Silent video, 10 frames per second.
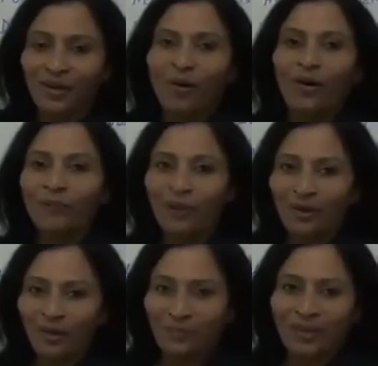or
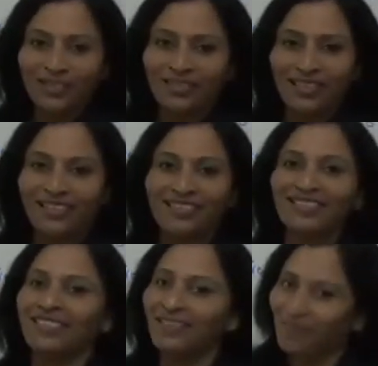make your presentation
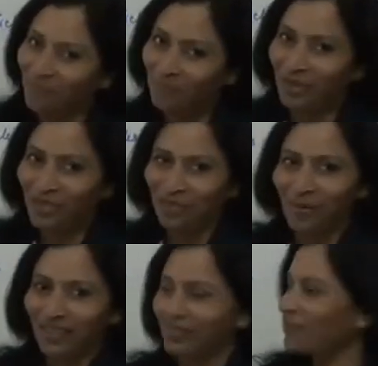much
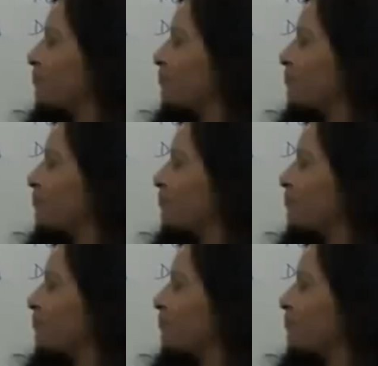better,